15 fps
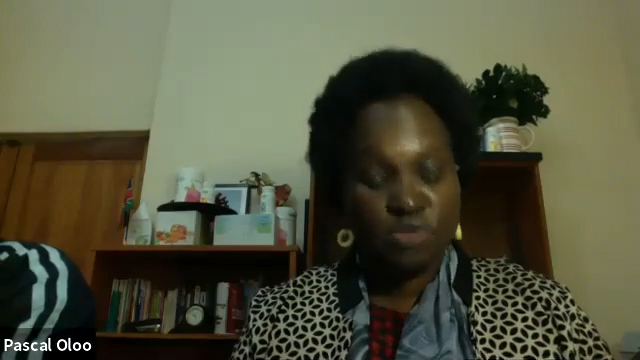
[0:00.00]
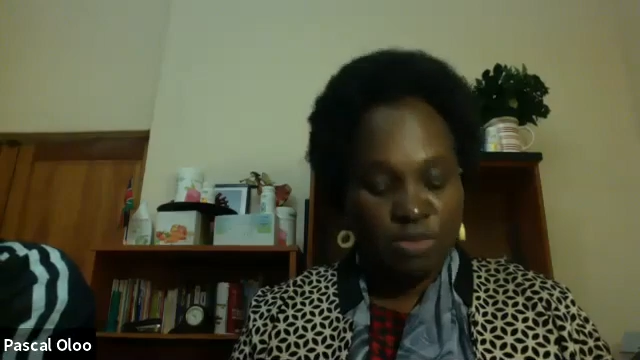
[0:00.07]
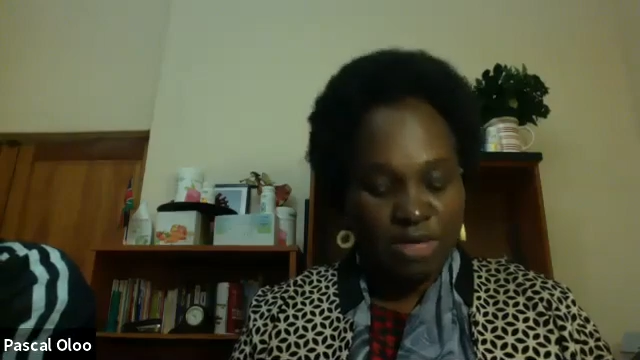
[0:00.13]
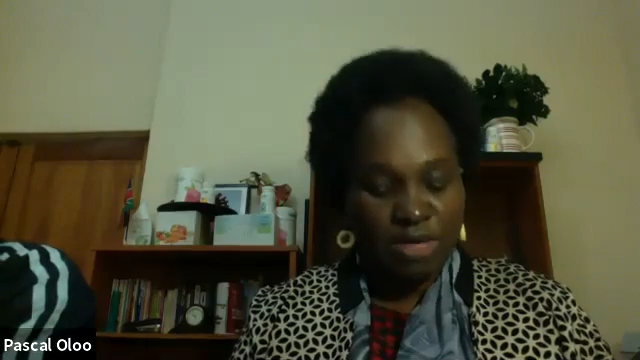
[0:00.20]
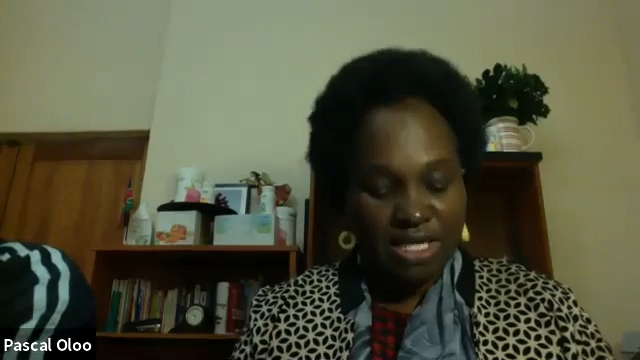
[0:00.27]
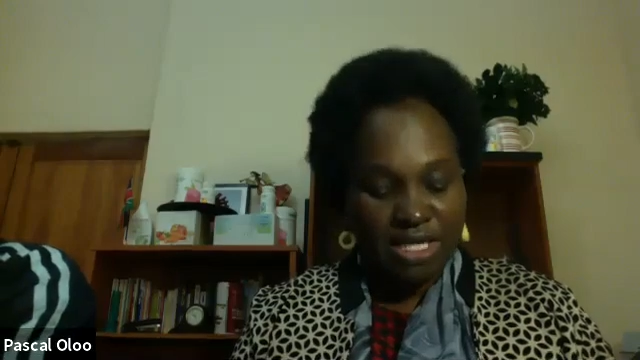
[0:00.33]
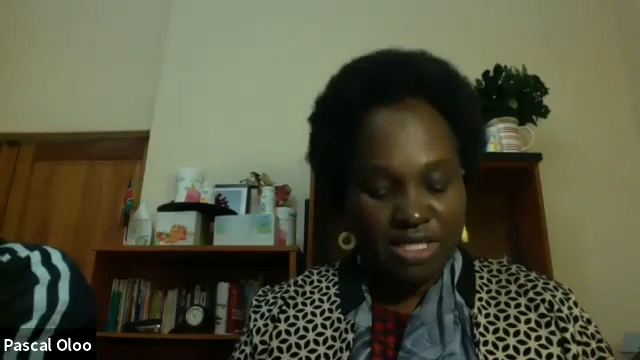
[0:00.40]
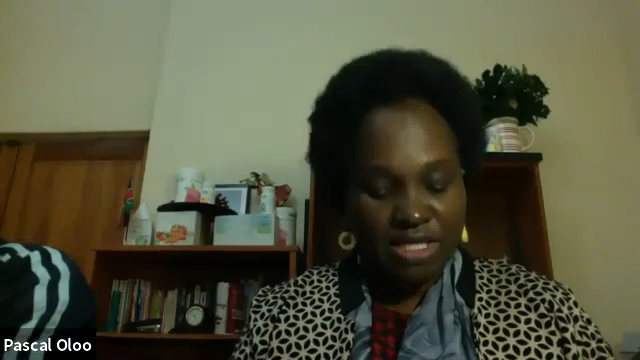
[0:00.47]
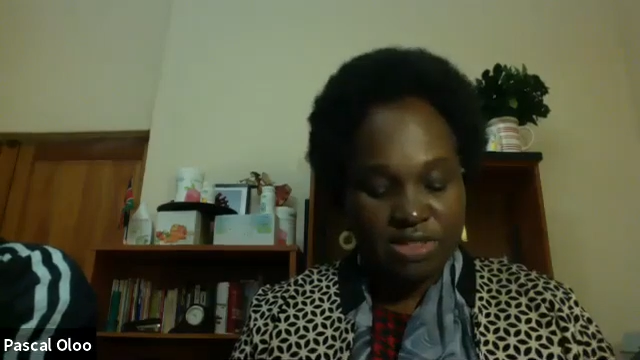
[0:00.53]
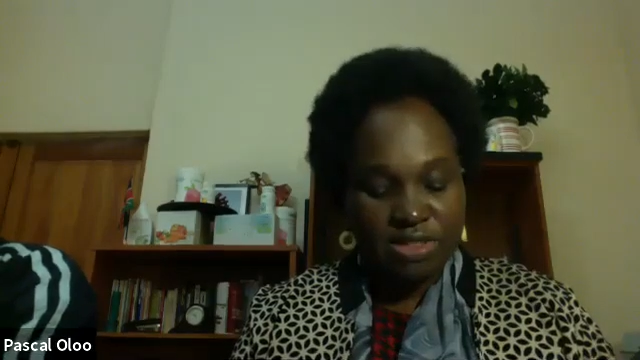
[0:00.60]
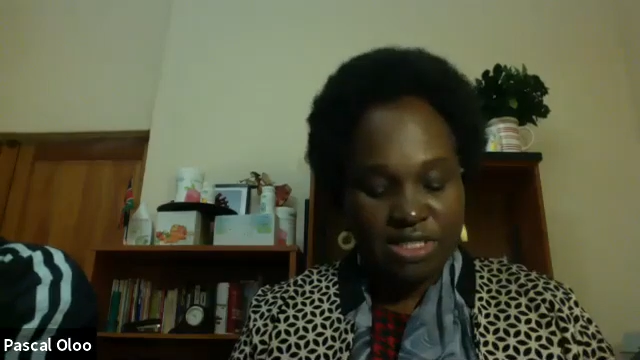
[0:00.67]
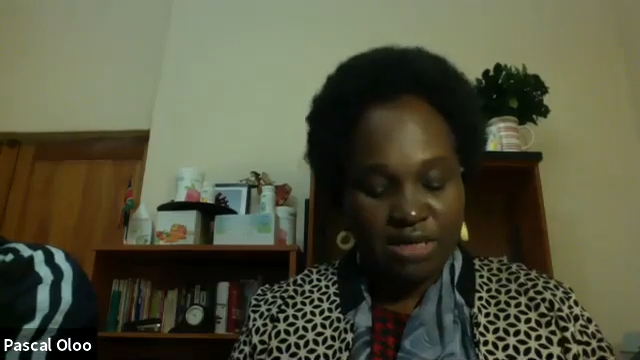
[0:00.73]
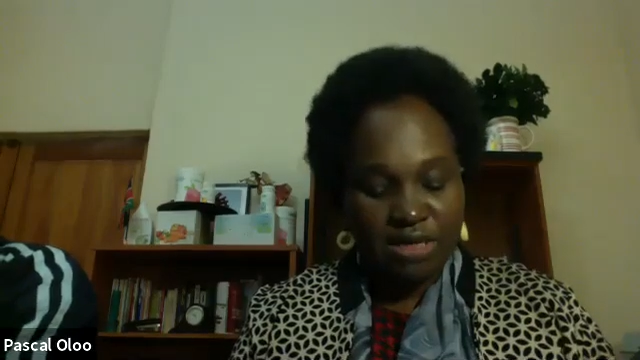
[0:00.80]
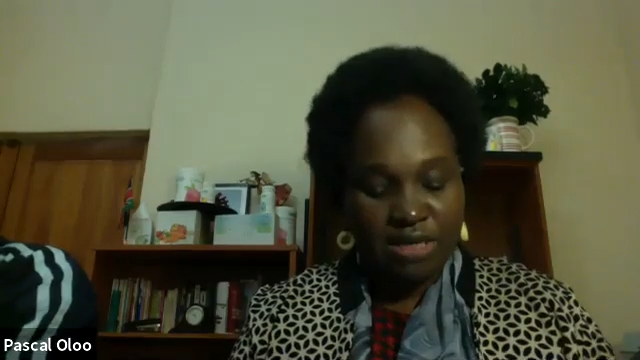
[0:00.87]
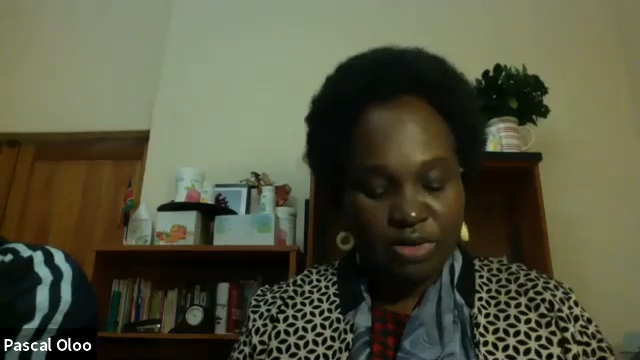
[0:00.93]
omega-3
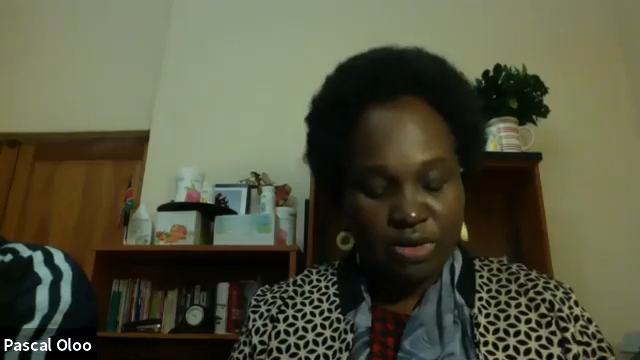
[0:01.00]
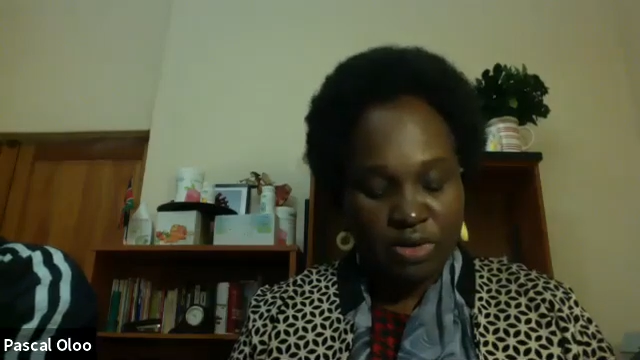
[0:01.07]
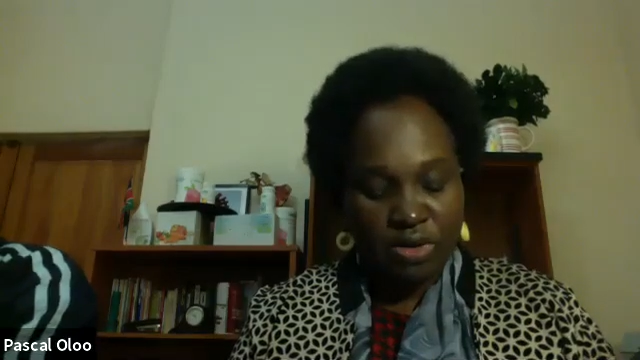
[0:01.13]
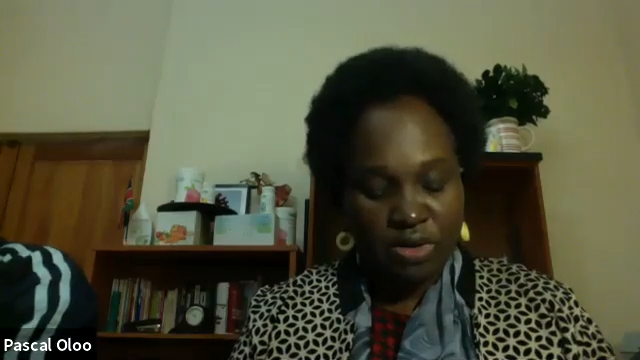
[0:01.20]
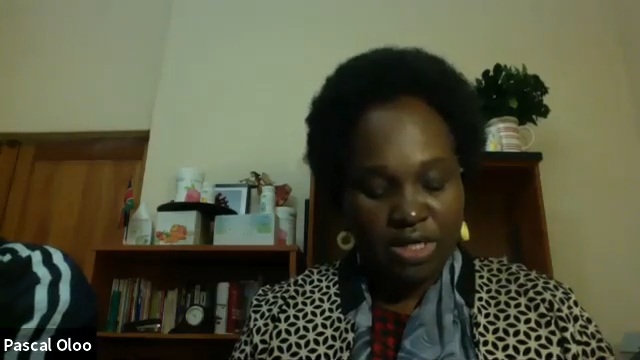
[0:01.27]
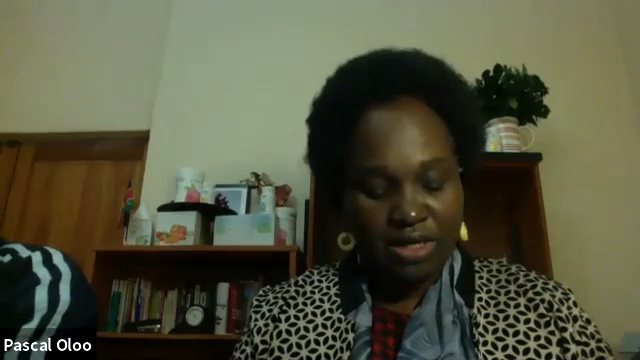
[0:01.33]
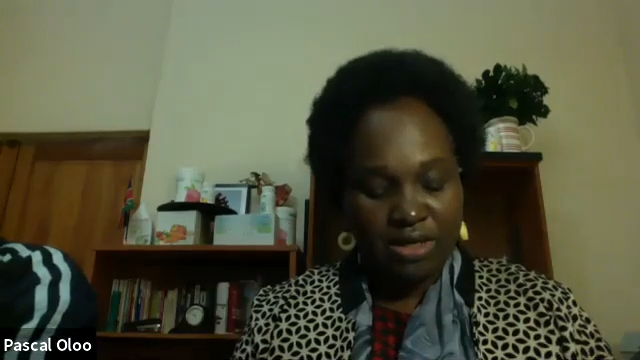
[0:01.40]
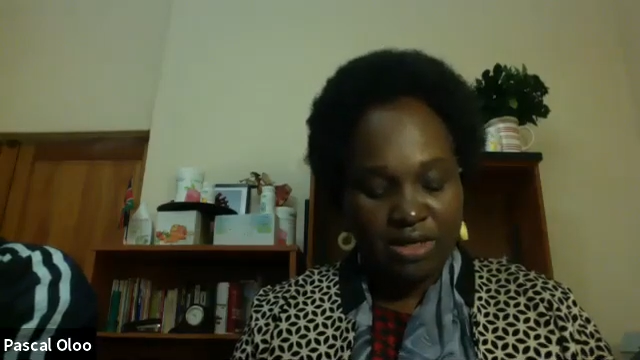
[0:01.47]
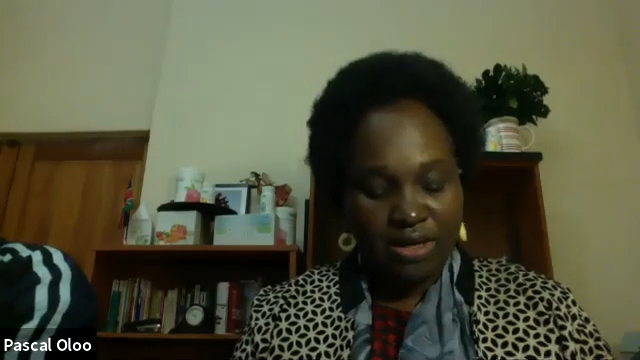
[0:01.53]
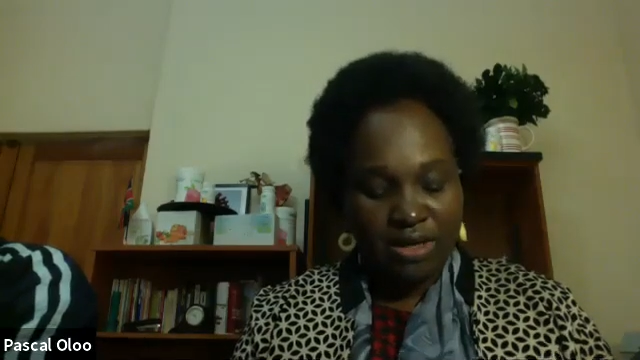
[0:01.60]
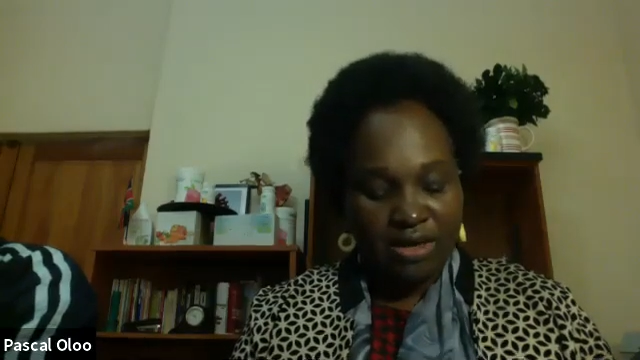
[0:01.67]
salmon oil,